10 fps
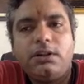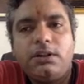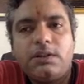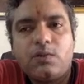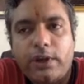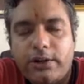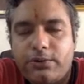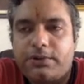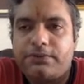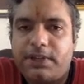square root
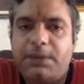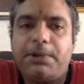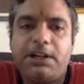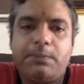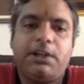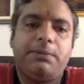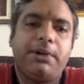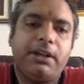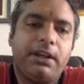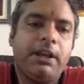of 3 multiplied
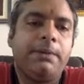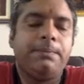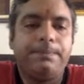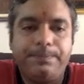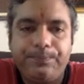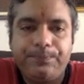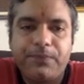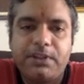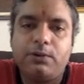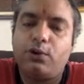by a.
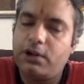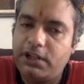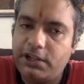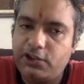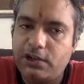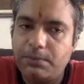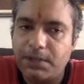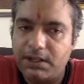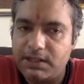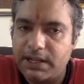The coordination number
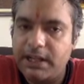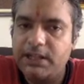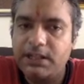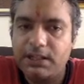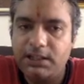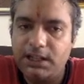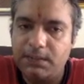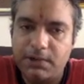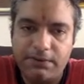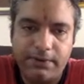is 8, and the
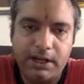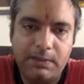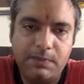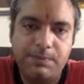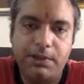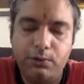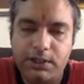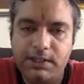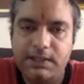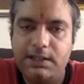number of atoms per unit
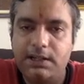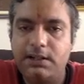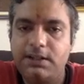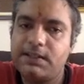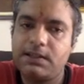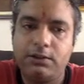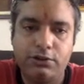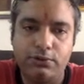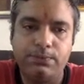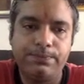cell is
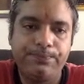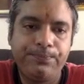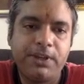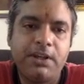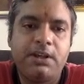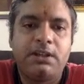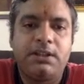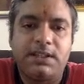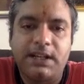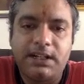2. The
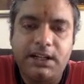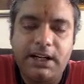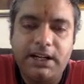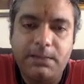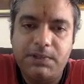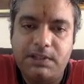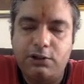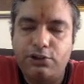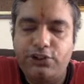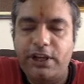center atom is
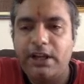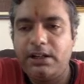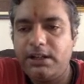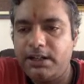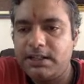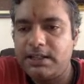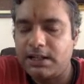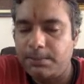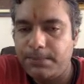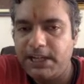not shared, it is a
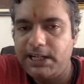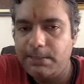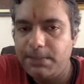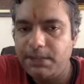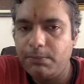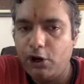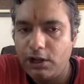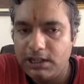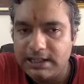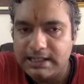completely big ball
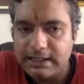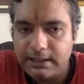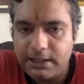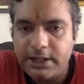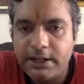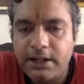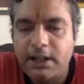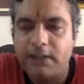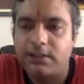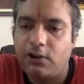in the center,
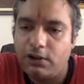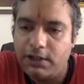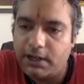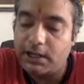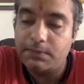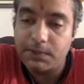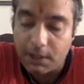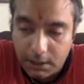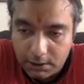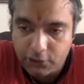and the corner atoms
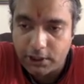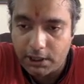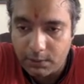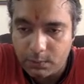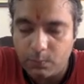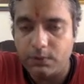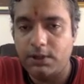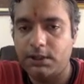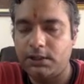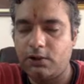are shared,
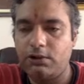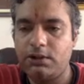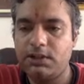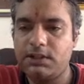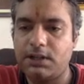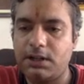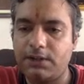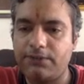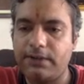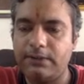and the corners are
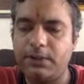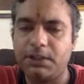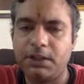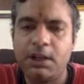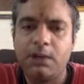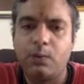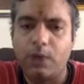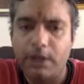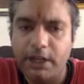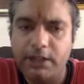filled with
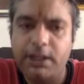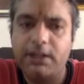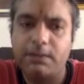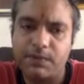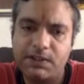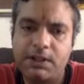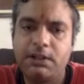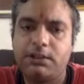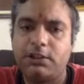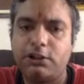18 atoms.
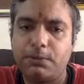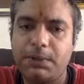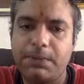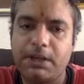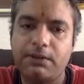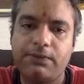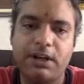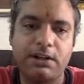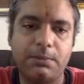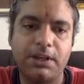The atomic packing
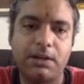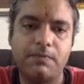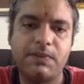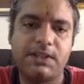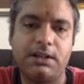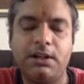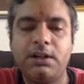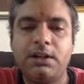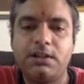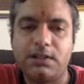factor becomes
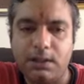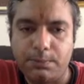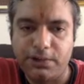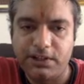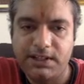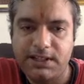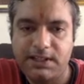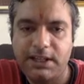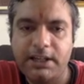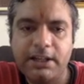
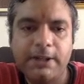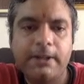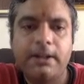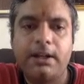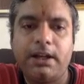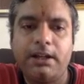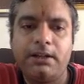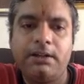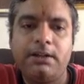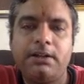0.68, and
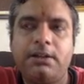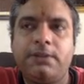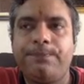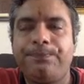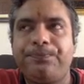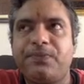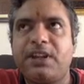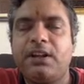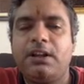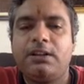
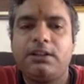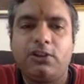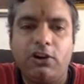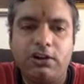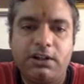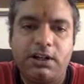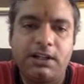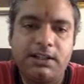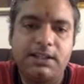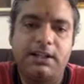the corner and
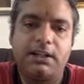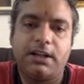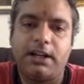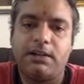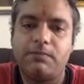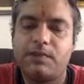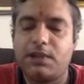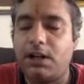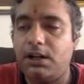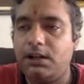the center atoms
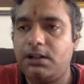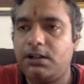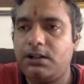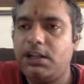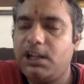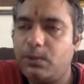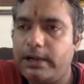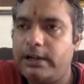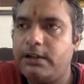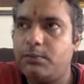are
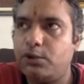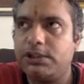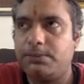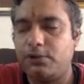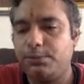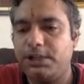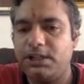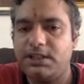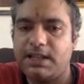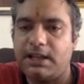equivalent both in
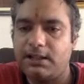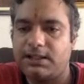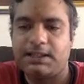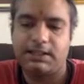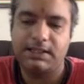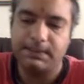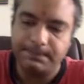properties and the size.